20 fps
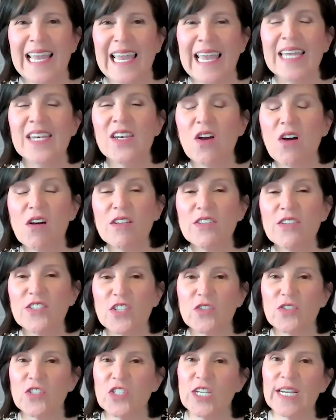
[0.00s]
And
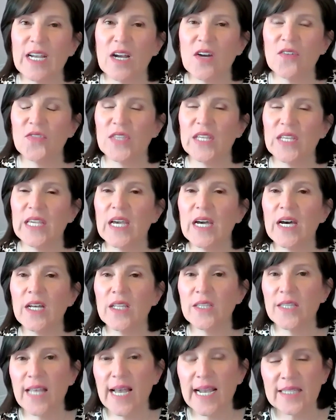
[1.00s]
also check out the
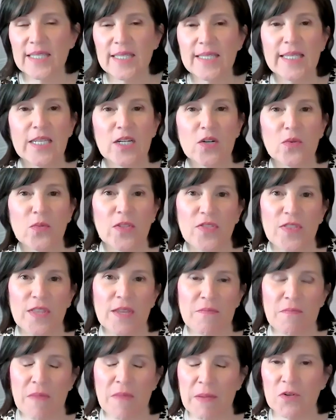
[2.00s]
Unlock the Leader
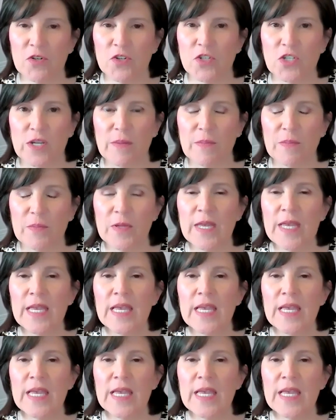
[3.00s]
Within membership.